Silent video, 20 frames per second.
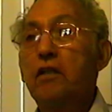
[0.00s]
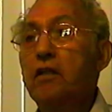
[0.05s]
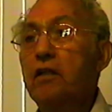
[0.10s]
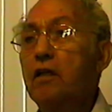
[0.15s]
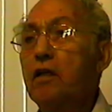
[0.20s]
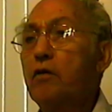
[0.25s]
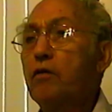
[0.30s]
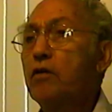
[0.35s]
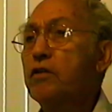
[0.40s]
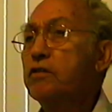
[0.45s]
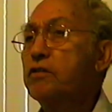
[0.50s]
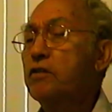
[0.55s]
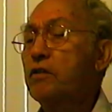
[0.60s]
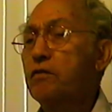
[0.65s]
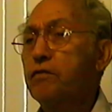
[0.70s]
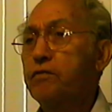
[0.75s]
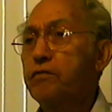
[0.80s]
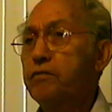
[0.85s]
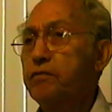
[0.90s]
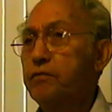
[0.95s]
think I was a
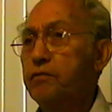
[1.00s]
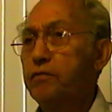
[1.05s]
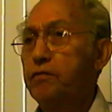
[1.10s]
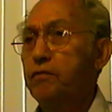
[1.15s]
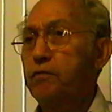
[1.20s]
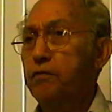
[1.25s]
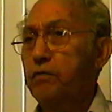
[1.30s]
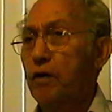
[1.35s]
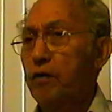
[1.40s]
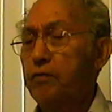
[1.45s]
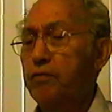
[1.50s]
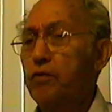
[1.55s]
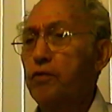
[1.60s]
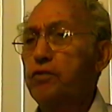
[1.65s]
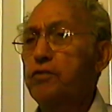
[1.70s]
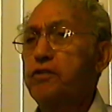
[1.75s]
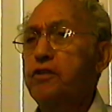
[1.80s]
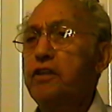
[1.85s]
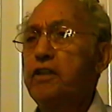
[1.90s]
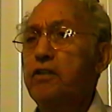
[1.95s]

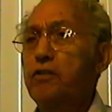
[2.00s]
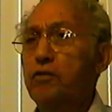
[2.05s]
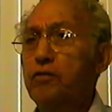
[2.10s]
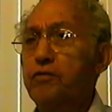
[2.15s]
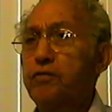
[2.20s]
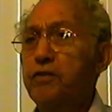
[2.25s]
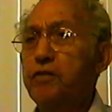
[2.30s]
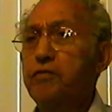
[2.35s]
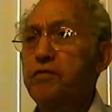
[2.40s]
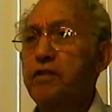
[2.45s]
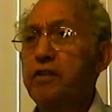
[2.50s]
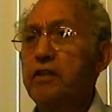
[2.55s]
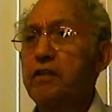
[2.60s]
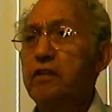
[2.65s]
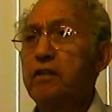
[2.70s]
14 or 15.